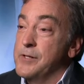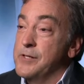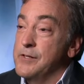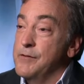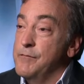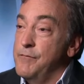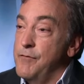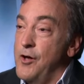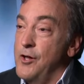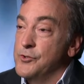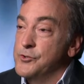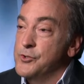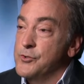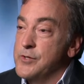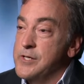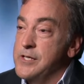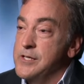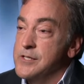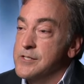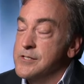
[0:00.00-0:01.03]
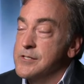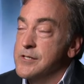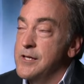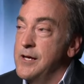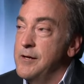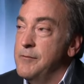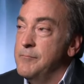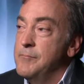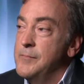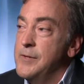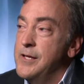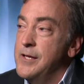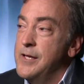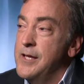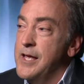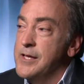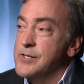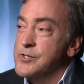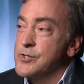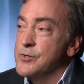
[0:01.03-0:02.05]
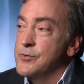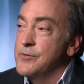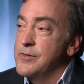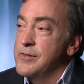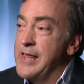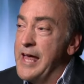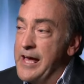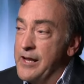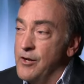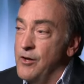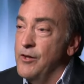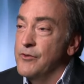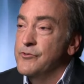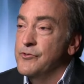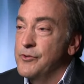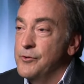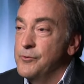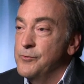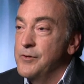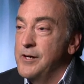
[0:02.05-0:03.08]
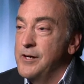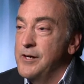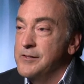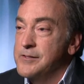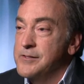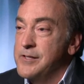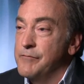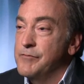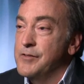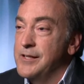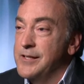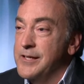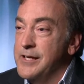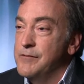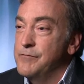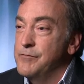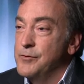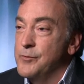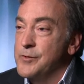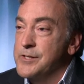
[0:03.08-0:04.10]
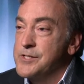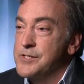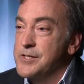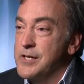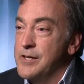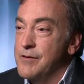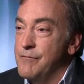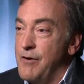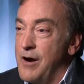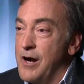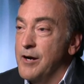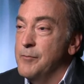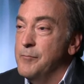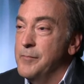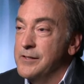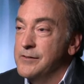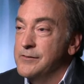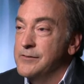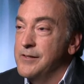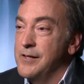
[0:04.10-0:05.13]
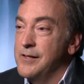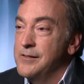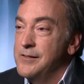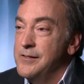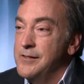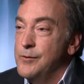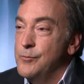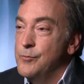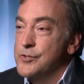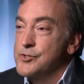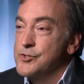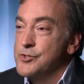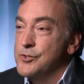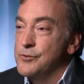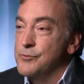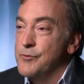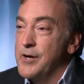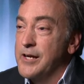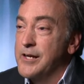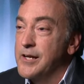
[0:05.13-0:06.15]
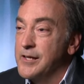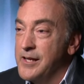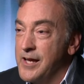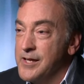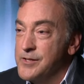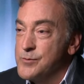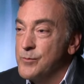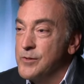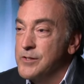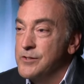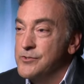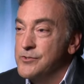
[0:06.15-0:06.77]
Additionally, Peter Del Vecchio, the producer of Frozen and Frozen two, provided an update about Frozen